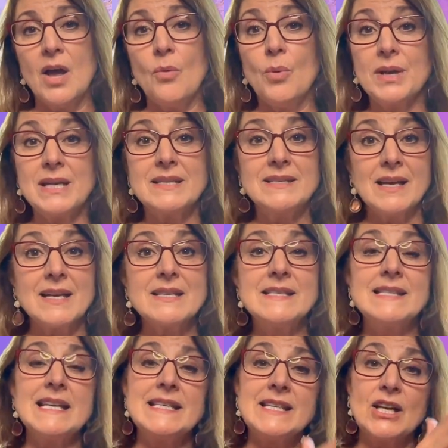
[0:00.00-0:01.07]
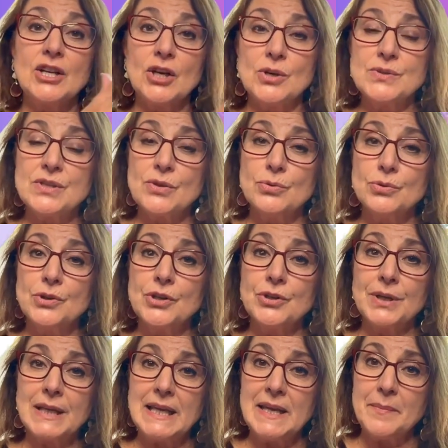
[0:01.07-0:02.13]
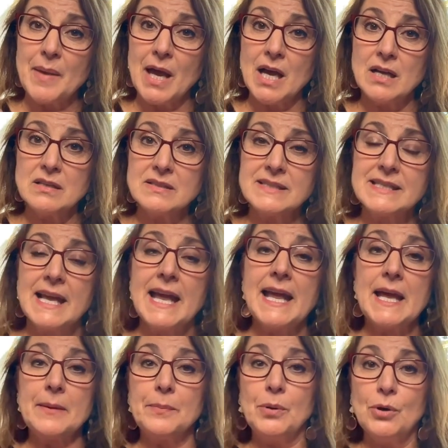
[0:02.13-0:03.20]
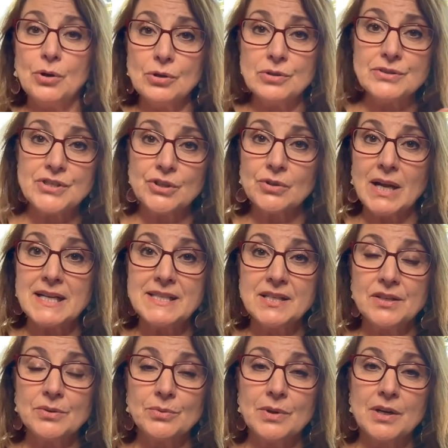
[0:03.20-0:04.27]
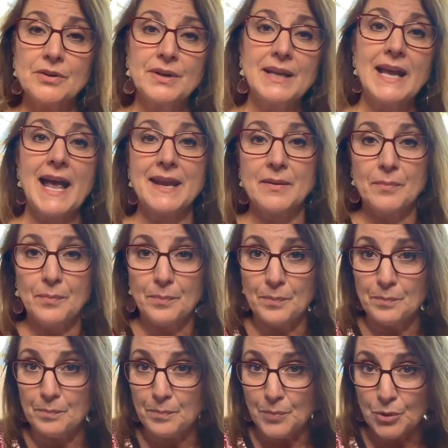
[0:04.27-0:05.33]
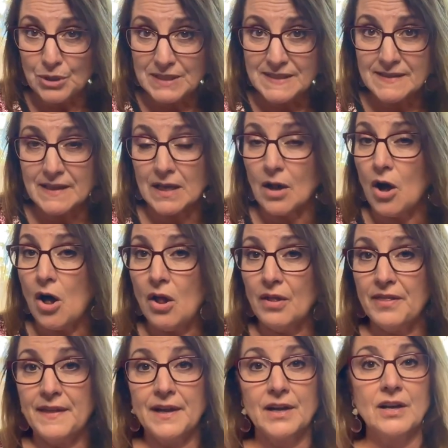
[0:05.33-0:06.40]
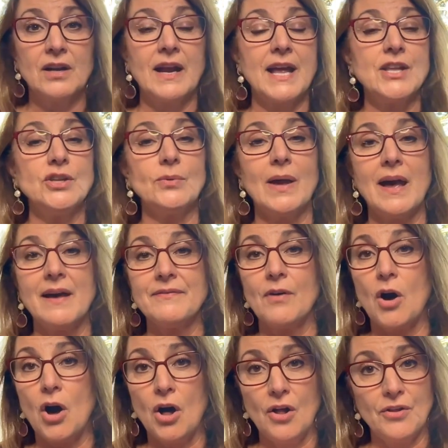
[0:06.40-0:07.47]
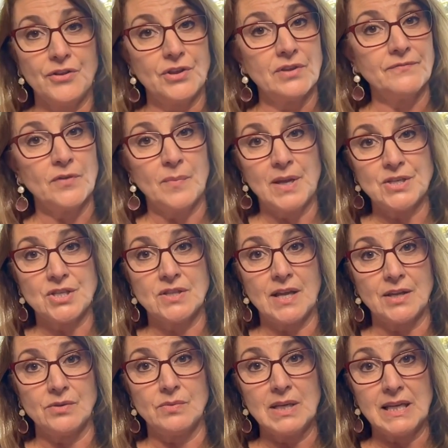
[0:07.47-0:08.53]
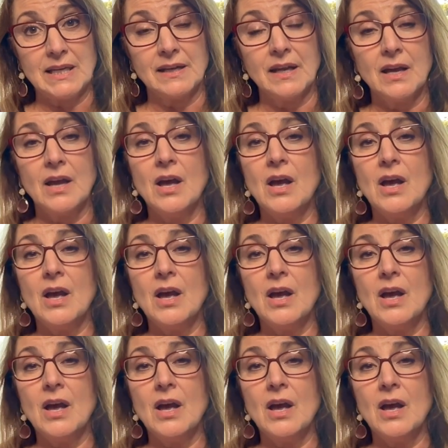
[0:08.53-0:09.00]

What it does is it goes through your emails, it pulls your itinerary, and it puts it all there, and you have all the information that you need.